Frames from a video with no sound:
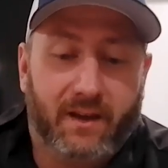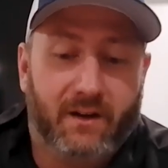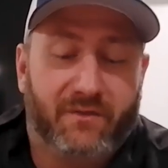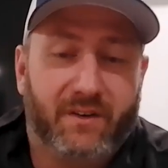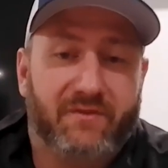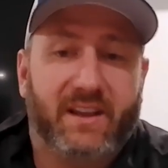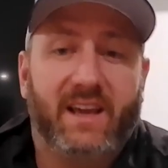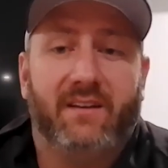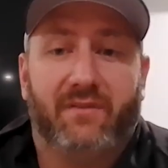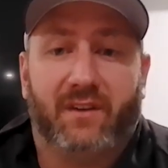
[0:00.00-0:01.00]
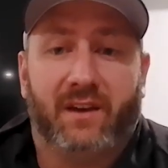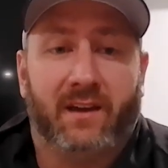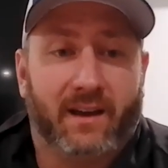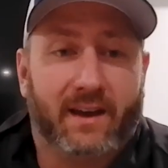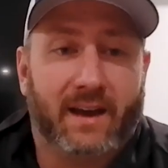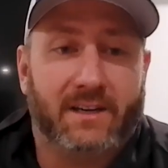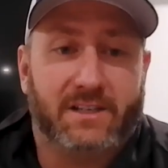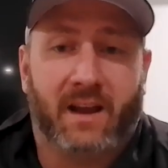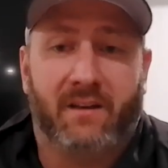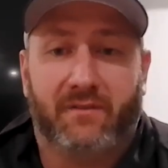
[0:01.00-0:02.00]
15 feet and
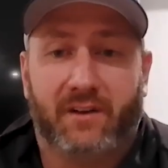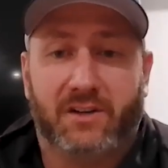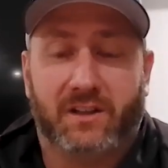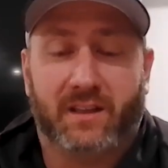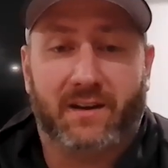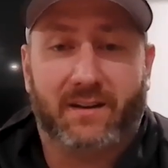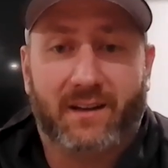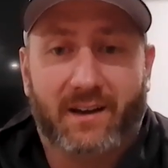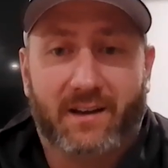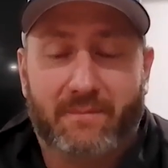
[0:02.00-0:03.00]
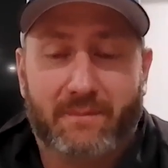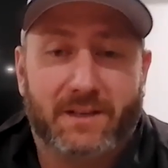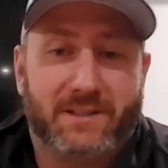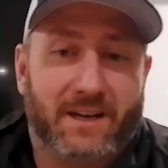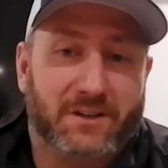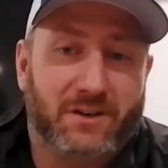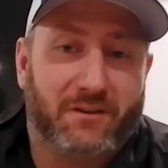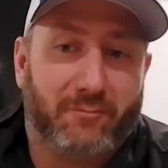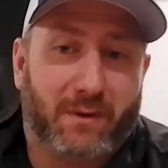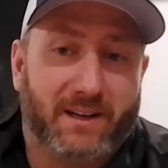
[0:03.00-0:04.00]
catch 8 fish and then miss that
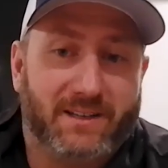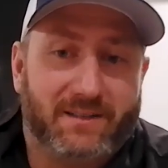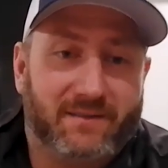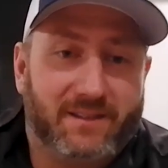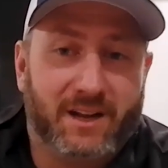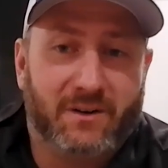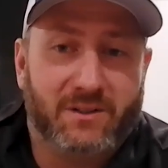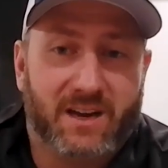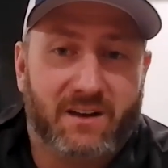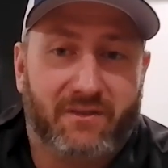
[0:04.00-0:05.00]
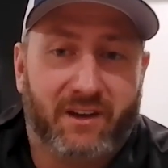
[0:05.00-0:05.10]
drift by, 10